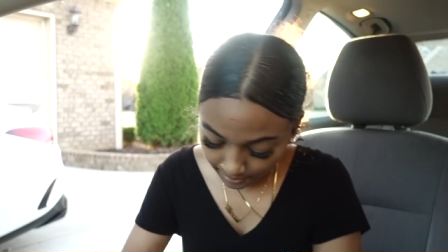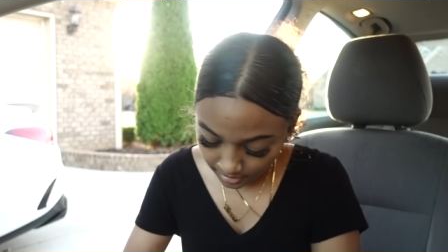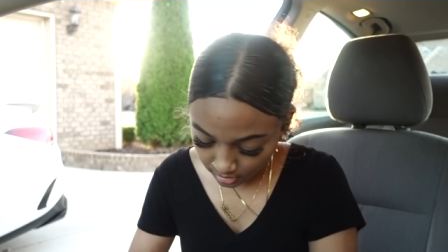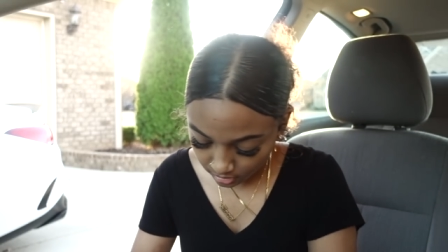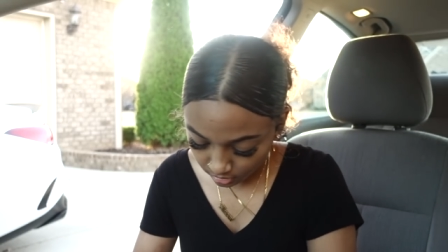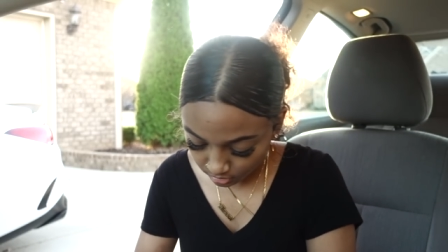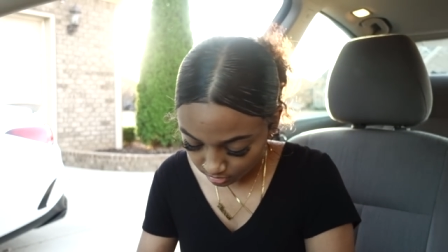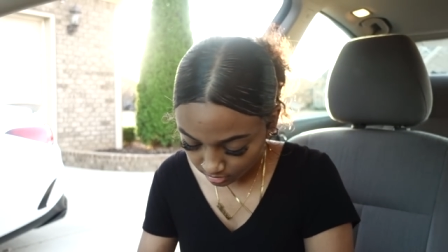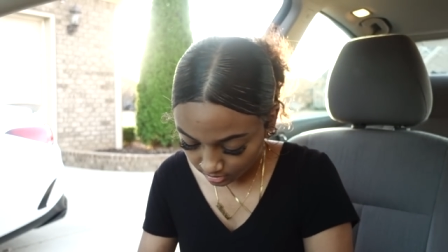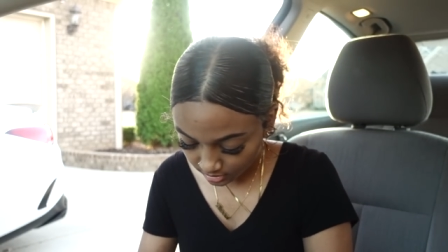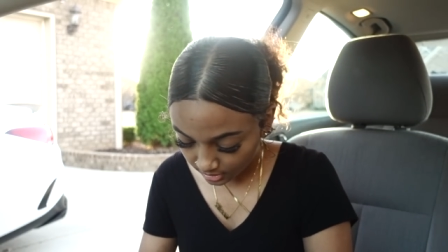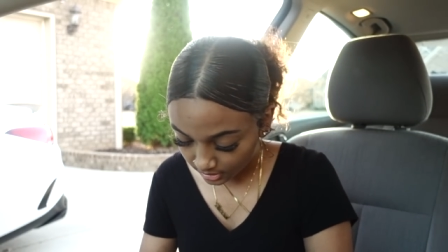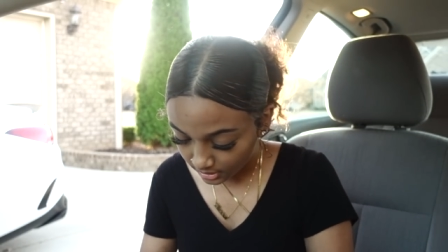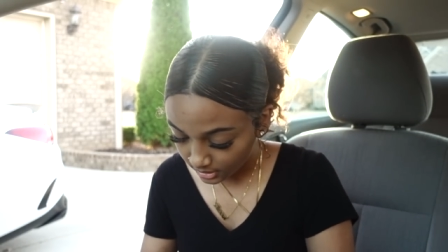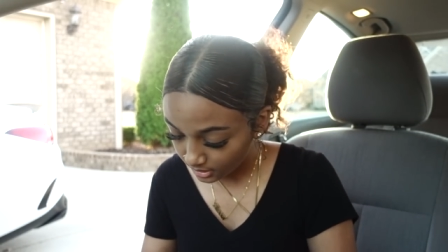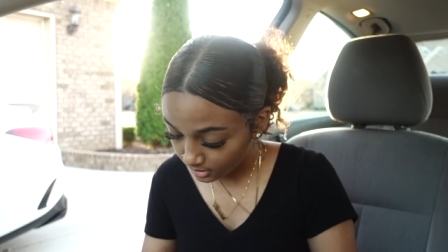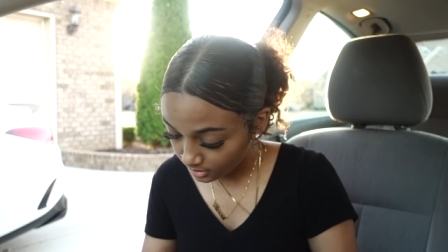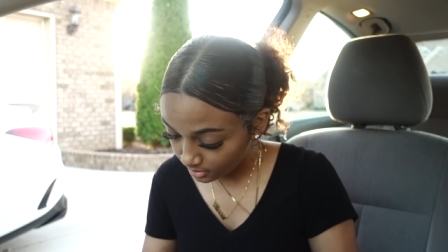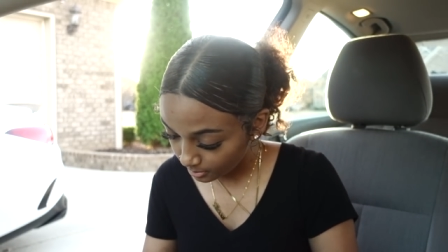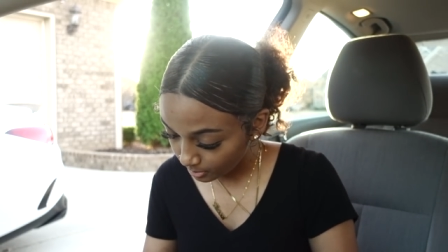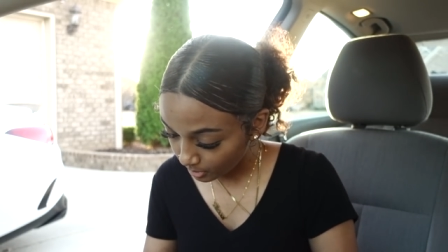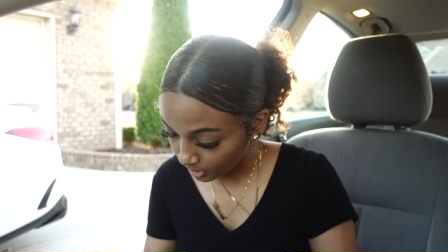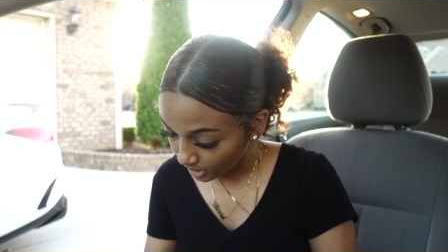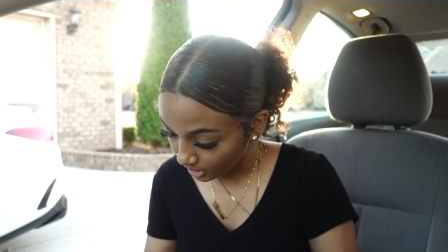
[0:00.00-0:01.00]
gonna use
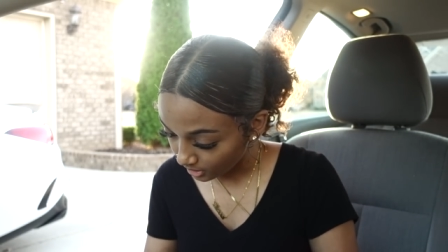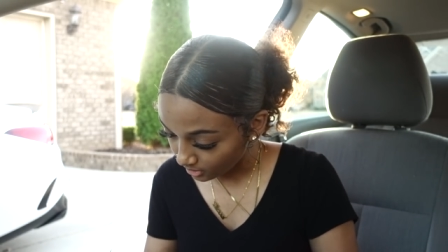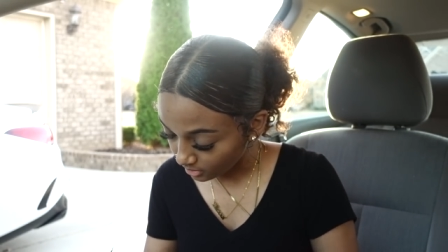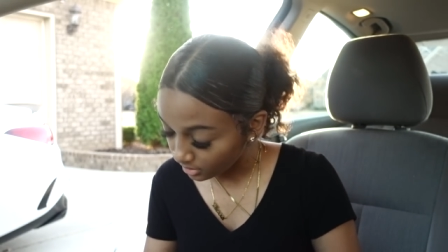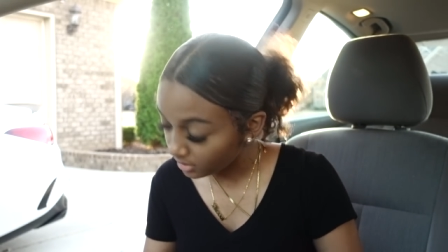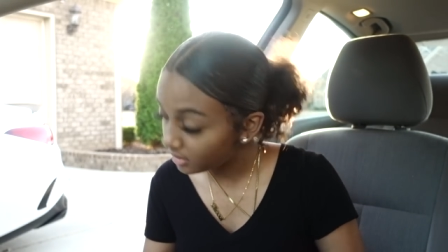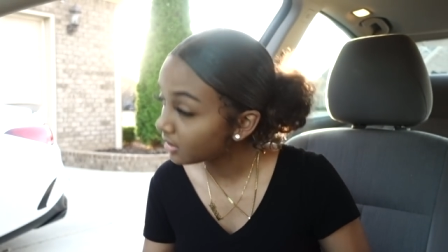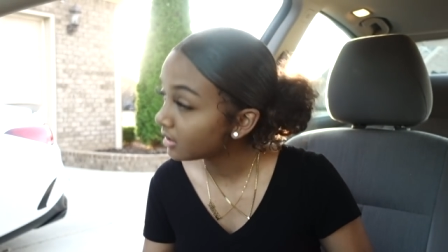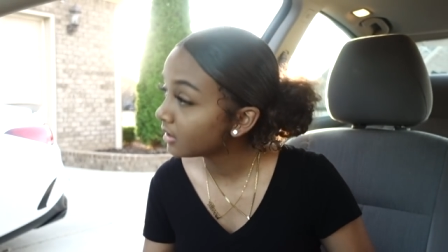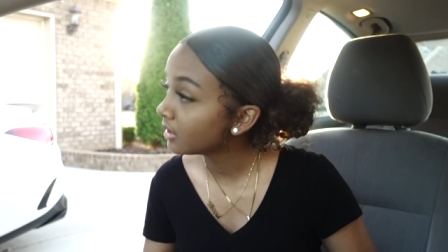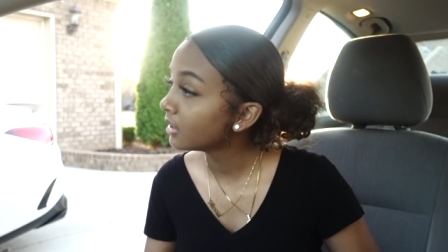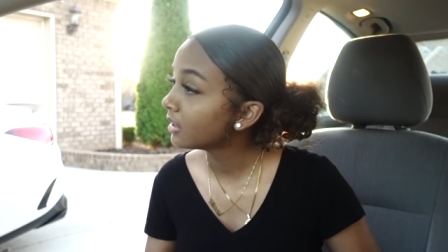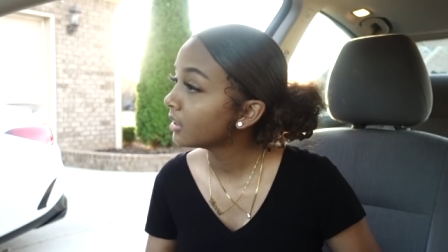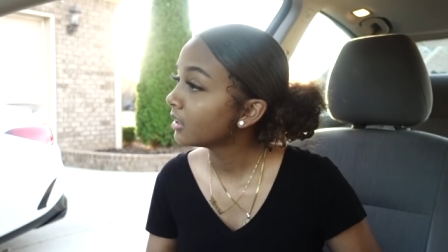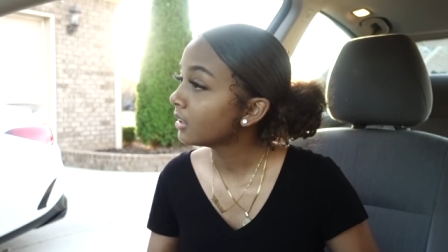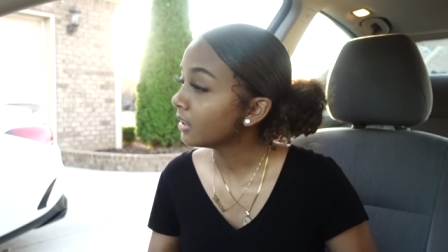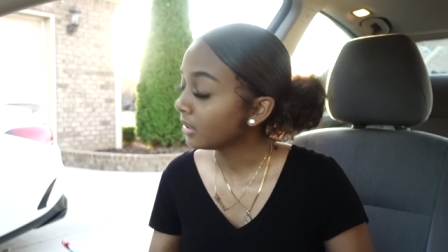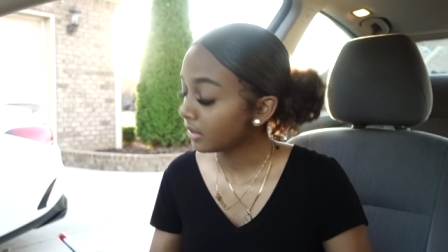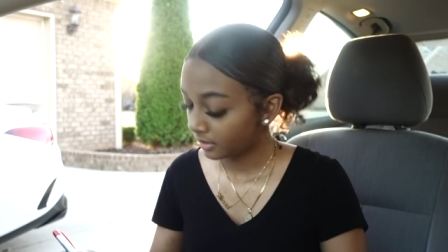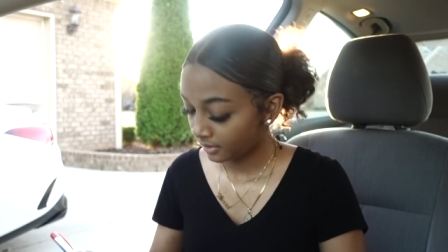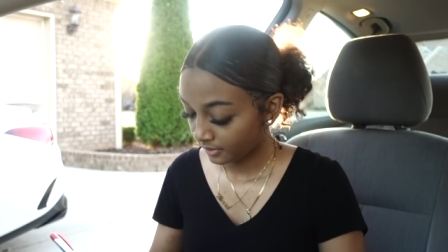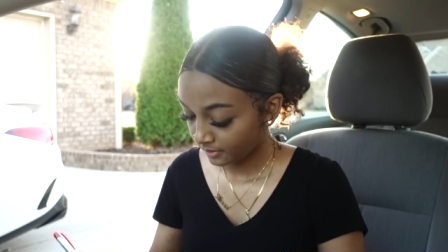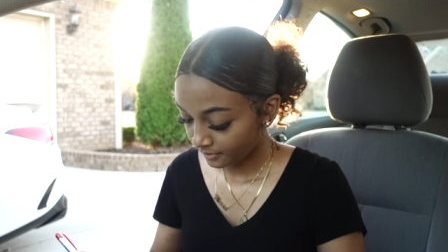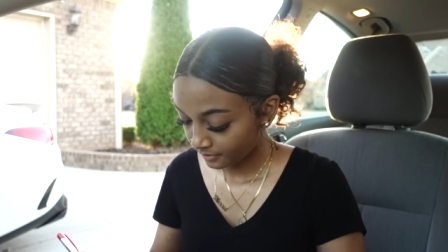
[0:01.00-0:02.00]
Sydney's pen
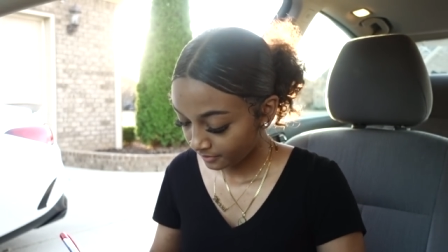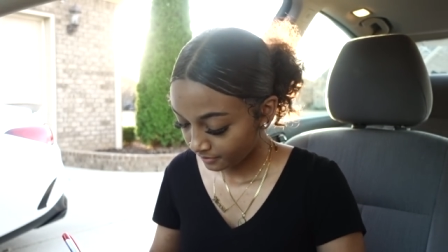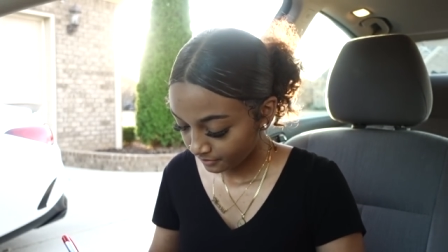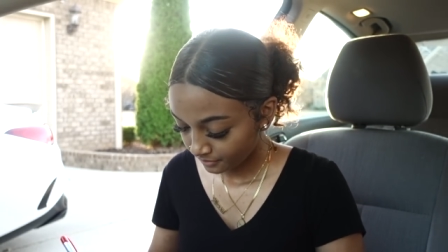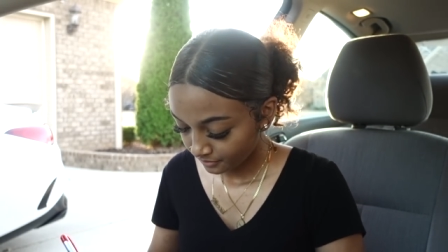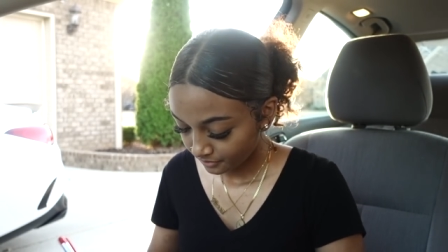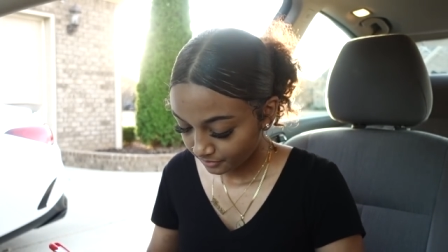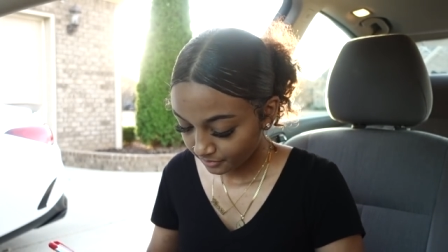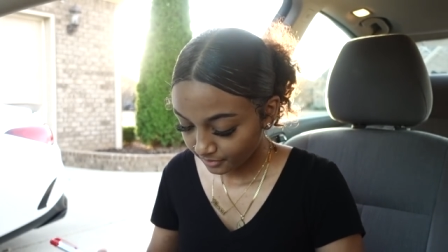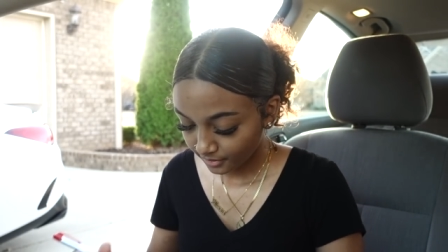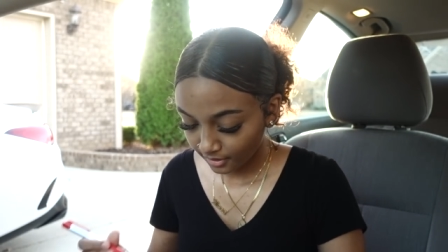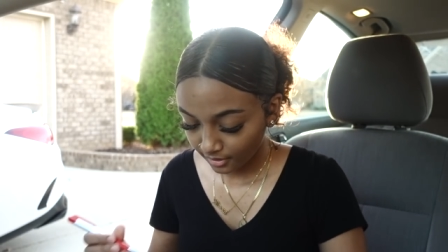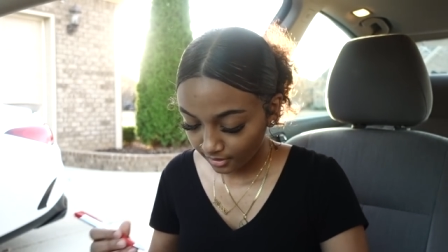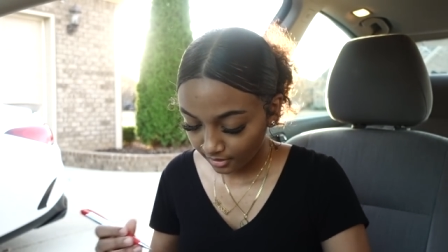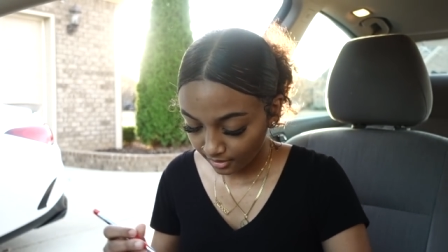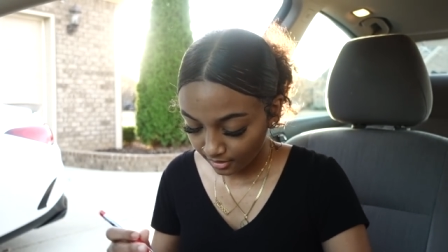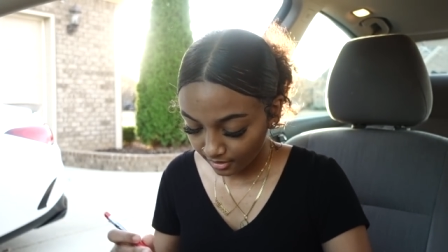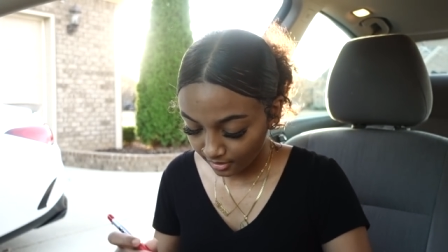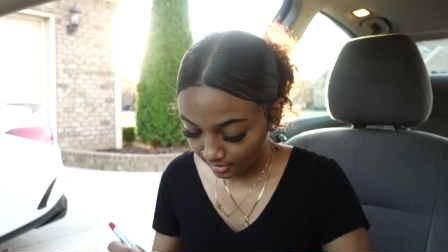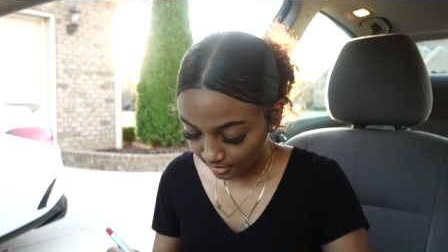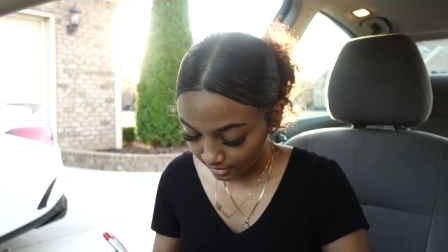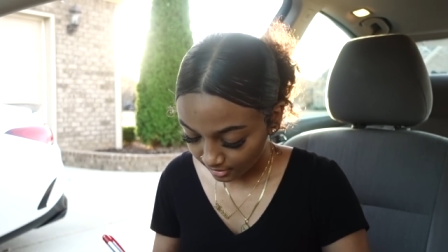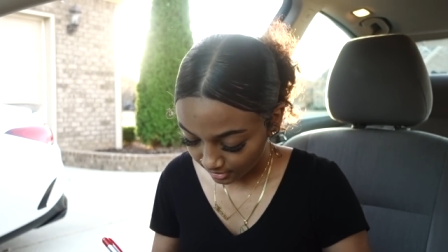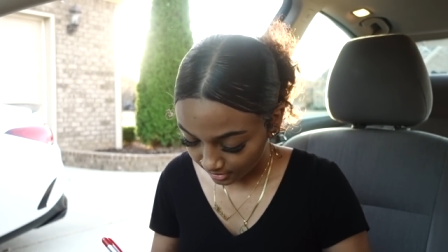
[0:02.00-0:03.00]

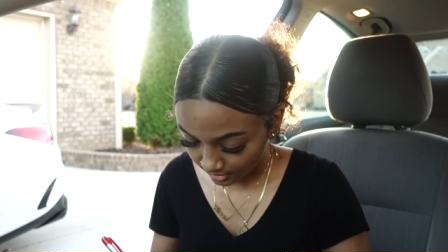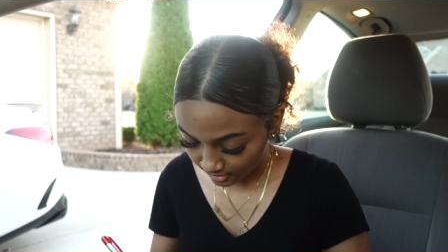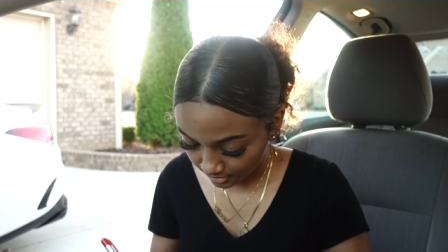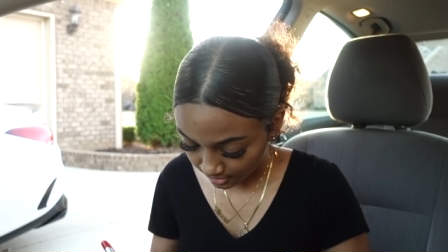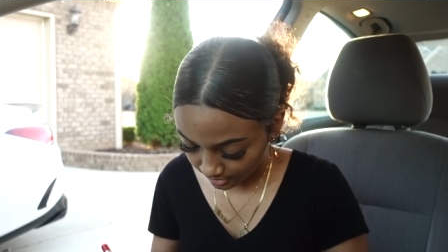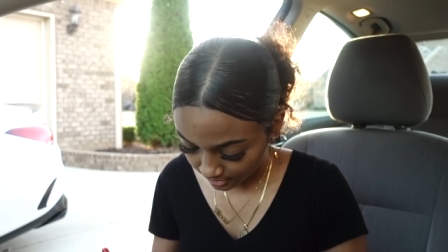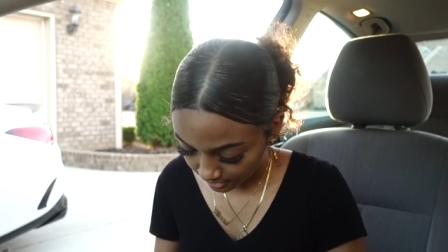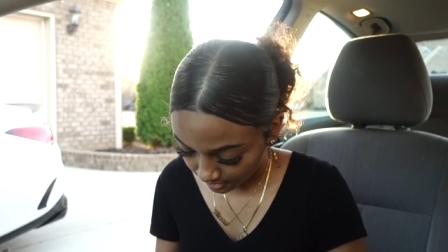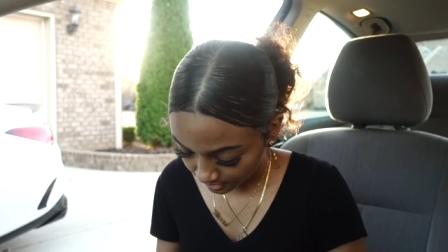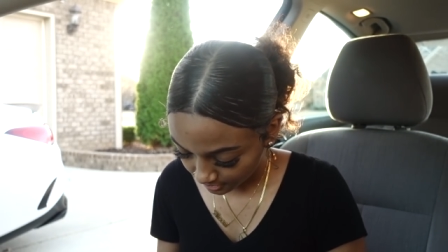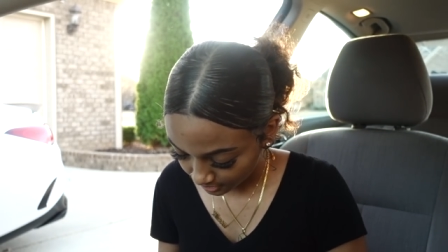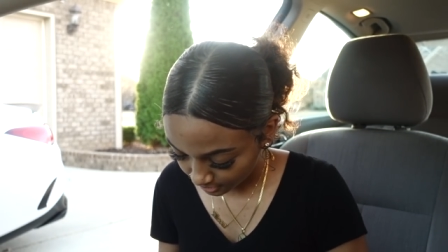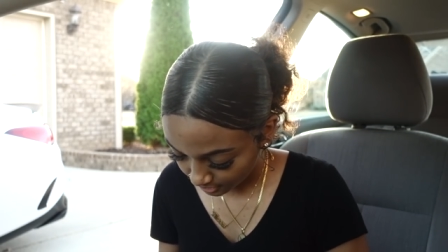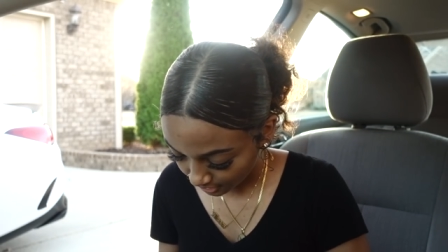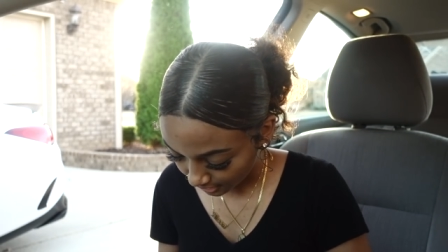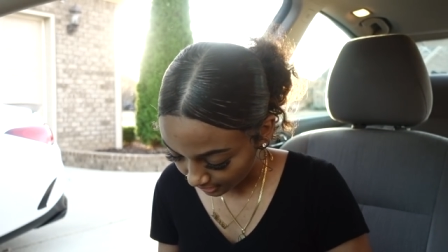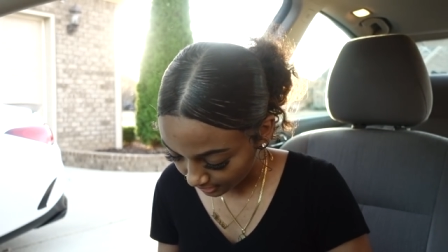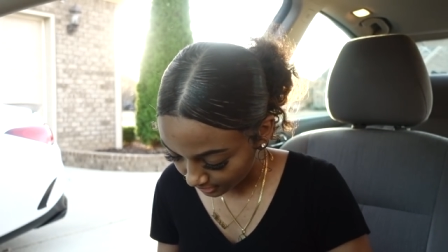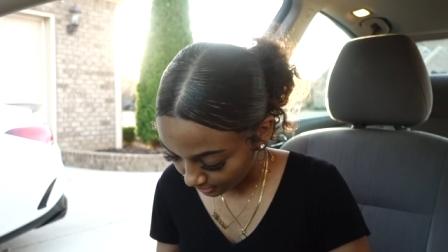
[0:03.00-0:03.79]
and crack